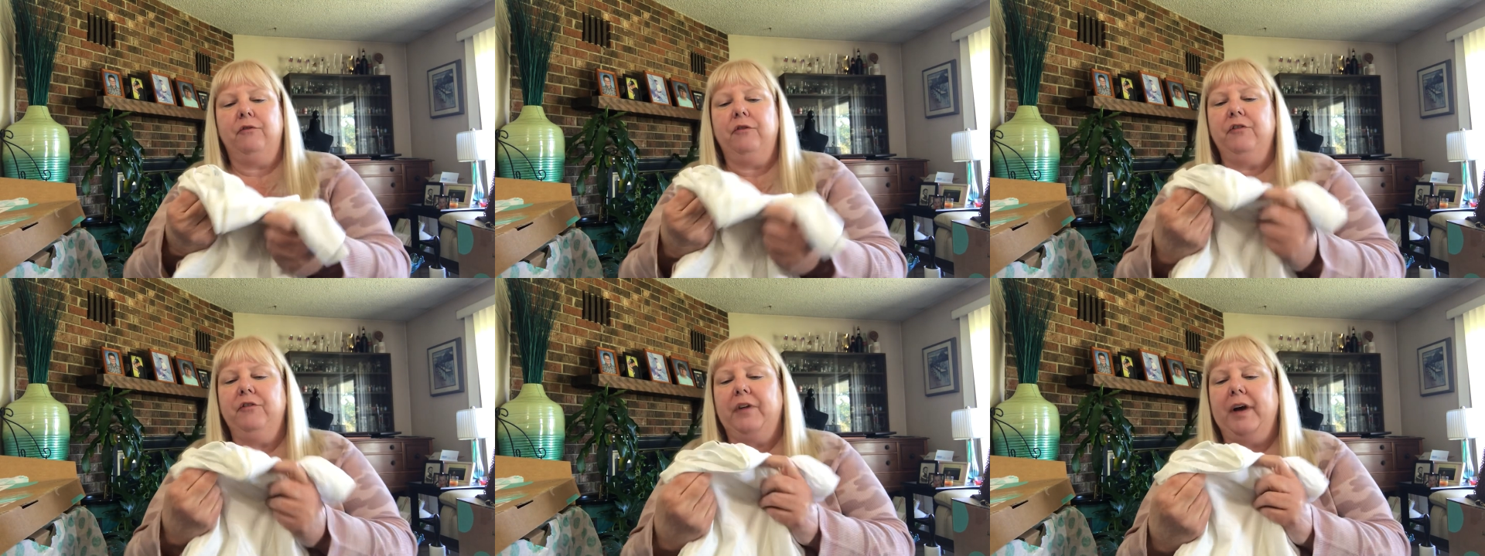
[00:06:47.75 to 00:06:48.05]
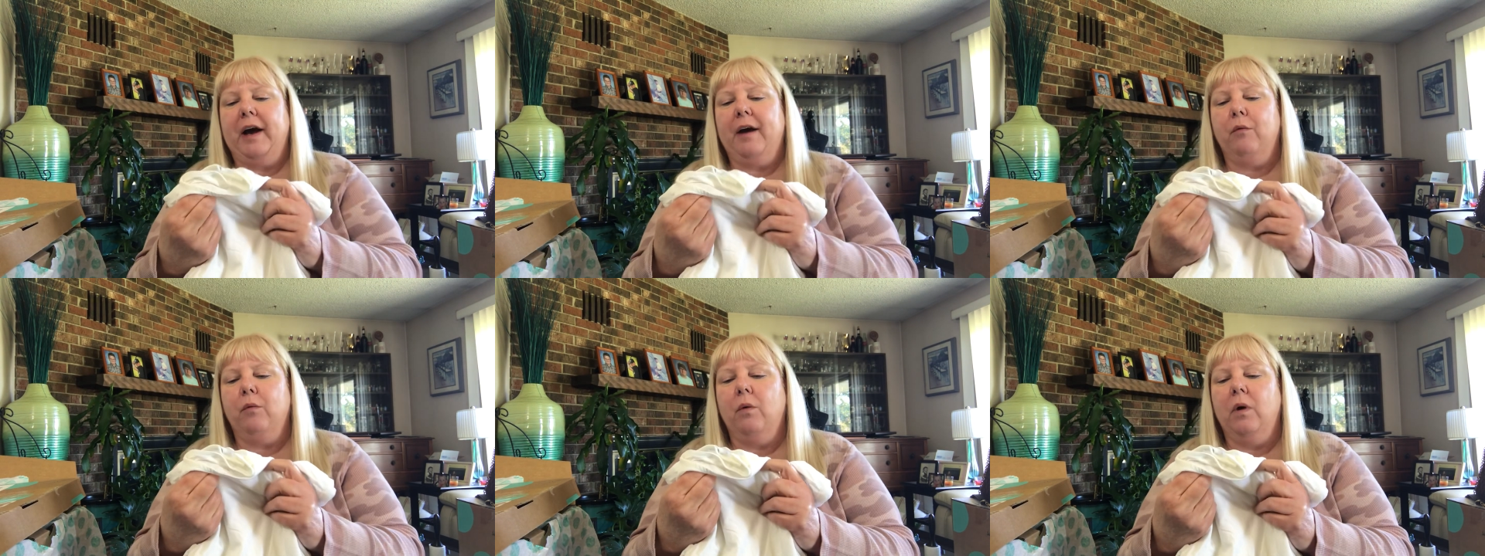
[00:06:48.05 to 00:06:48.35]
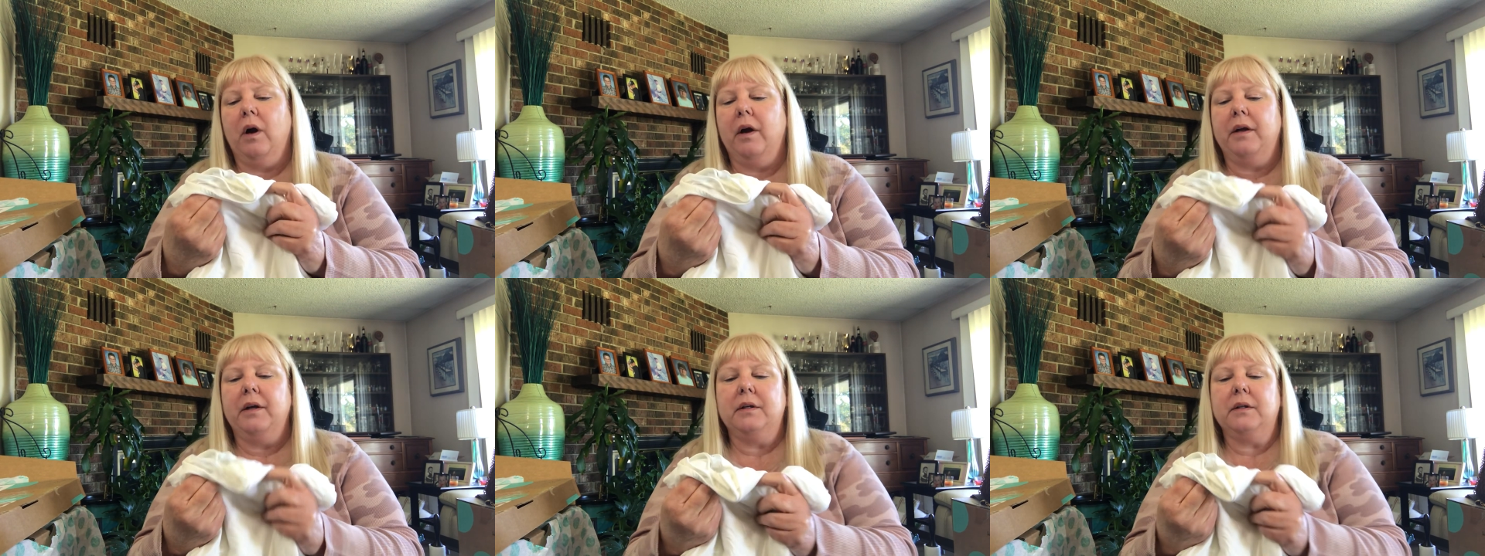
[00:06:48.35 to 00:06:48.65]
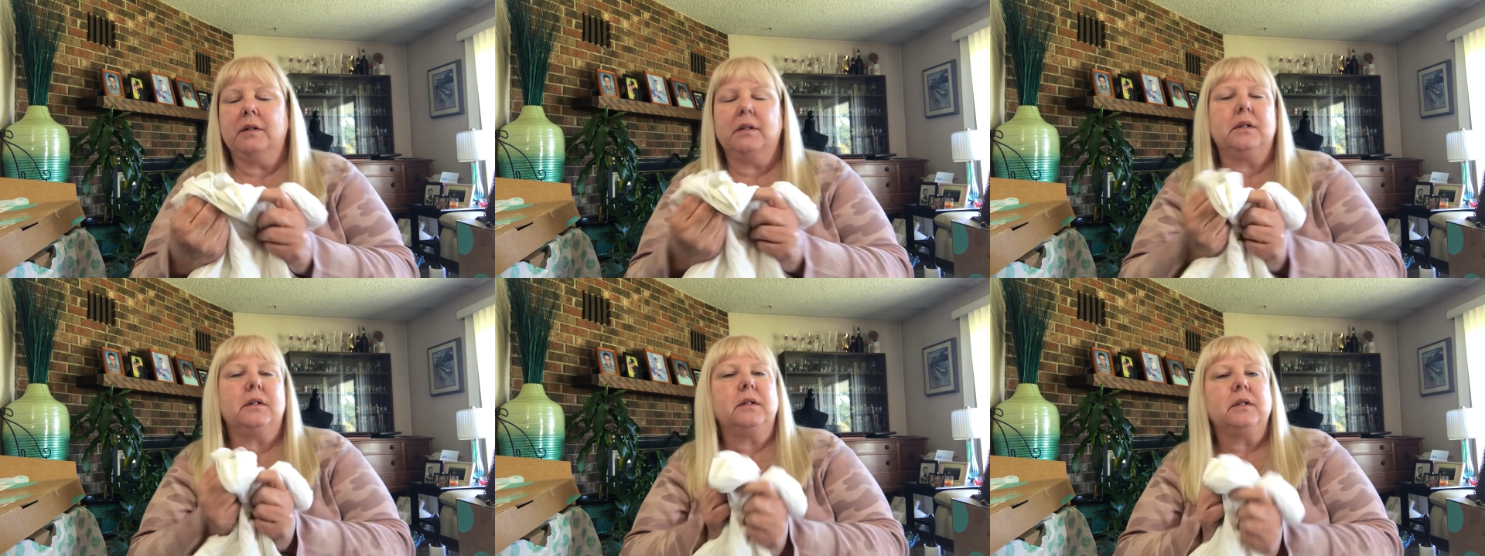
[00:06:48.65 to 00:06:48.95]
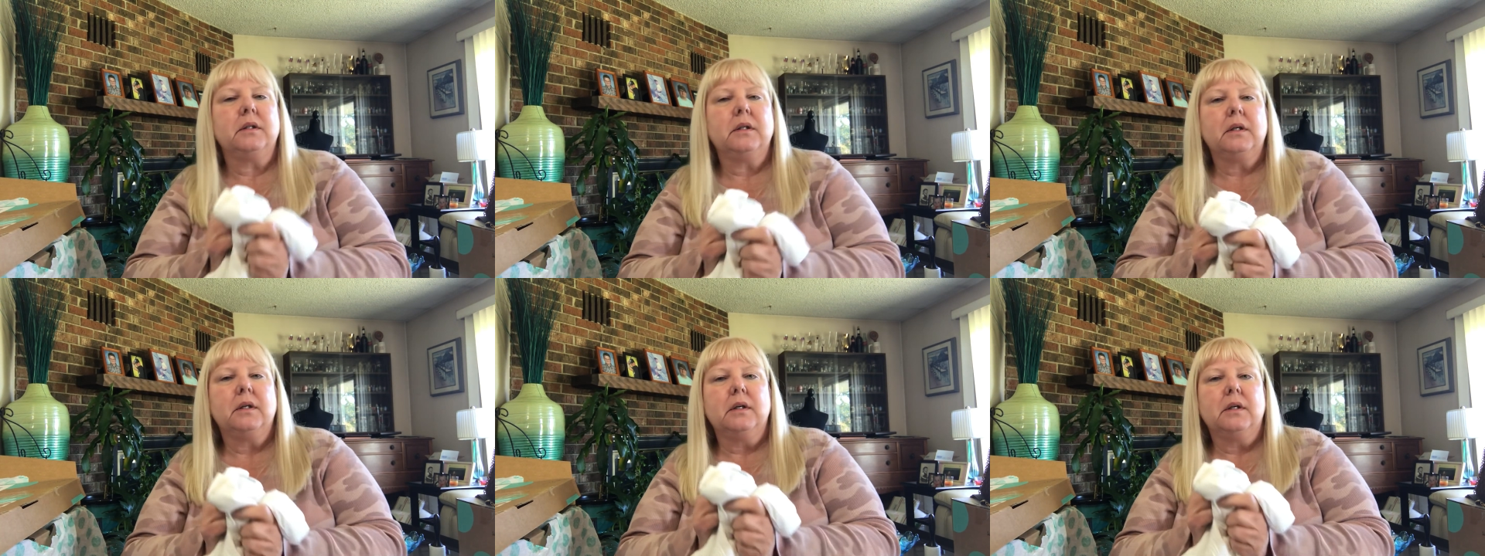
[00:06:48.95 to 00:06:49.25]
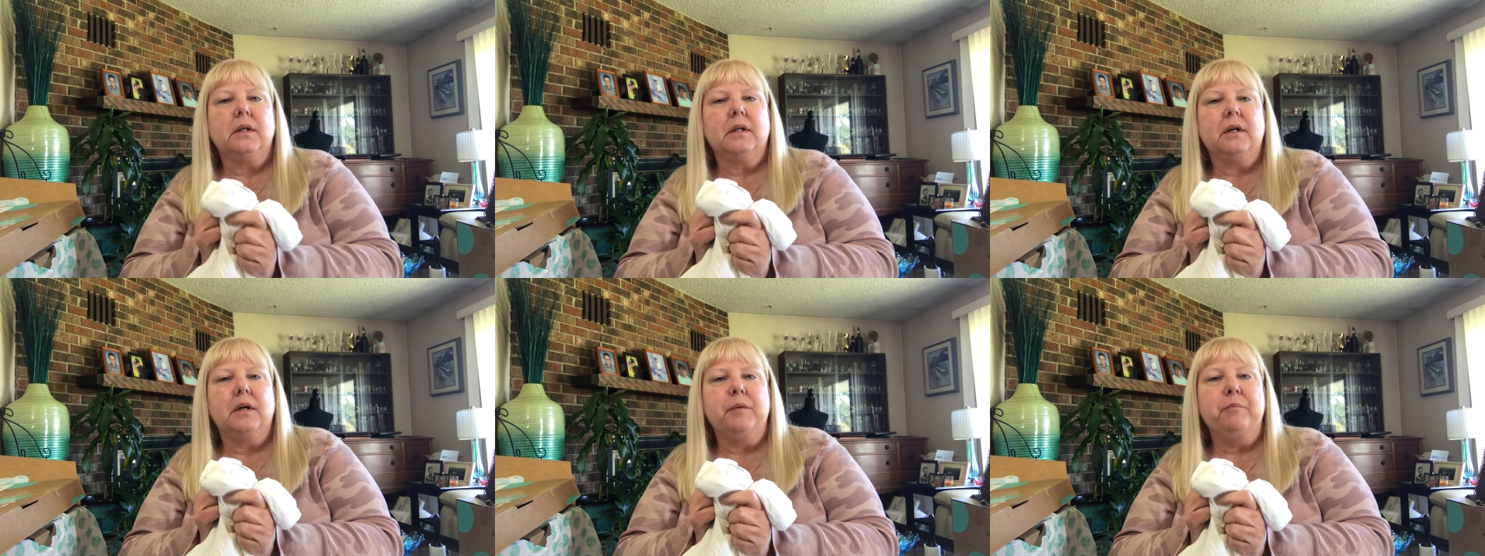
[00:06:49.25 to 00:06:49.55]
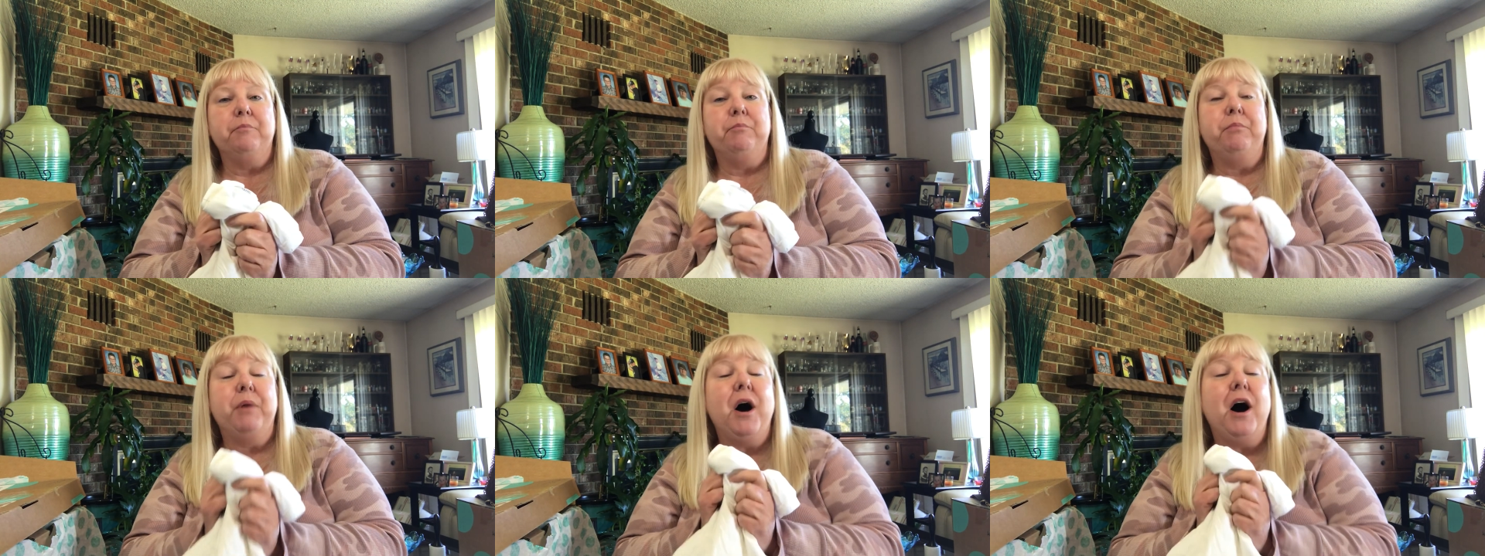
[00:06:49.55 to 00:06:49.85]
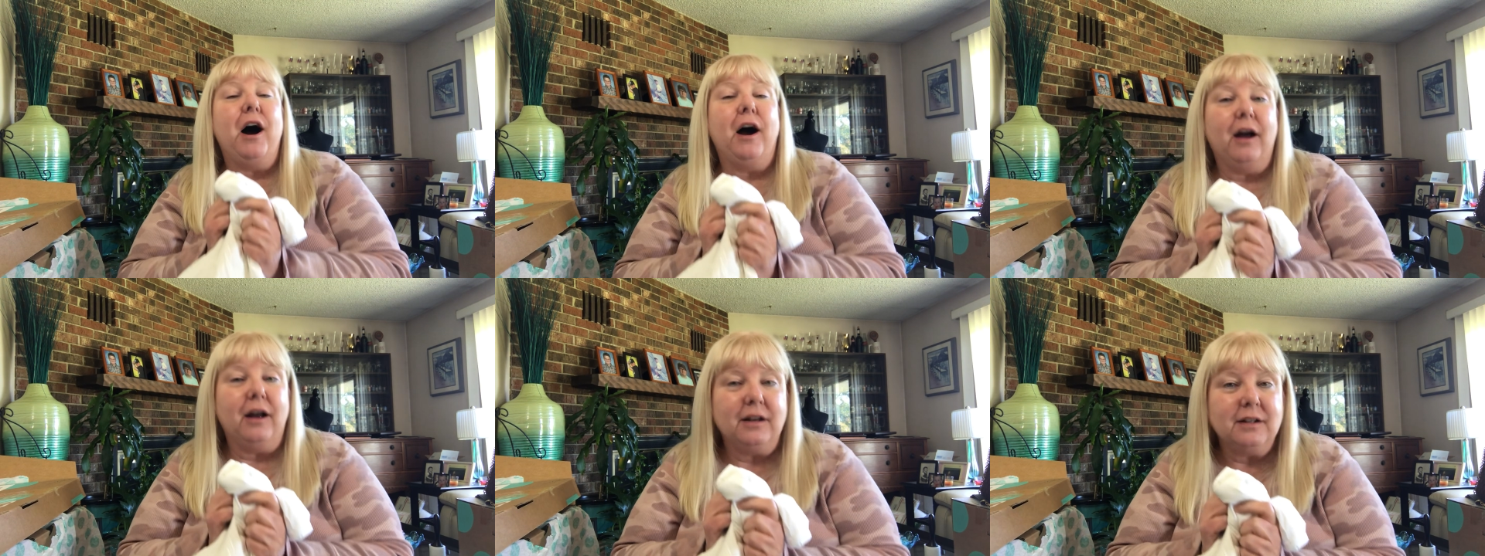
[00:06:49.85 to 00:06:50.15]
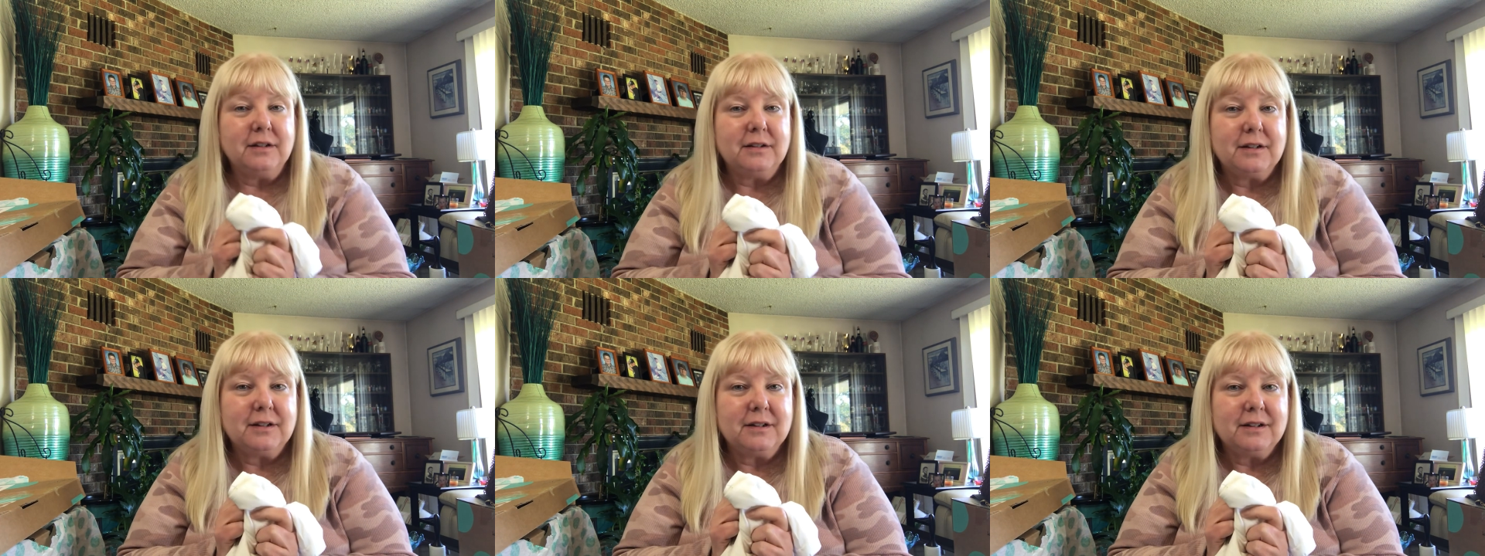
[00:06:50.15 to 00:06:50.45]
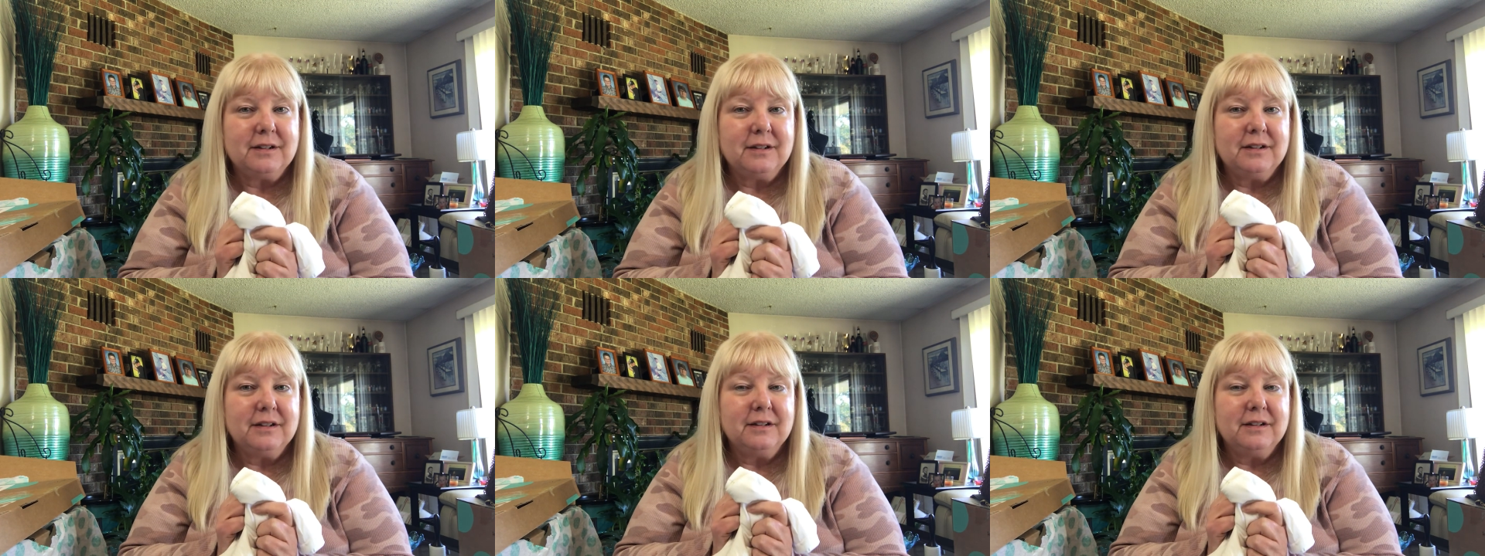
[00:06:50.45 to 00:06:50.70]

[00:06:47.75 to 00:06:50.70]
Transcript: We've got white, but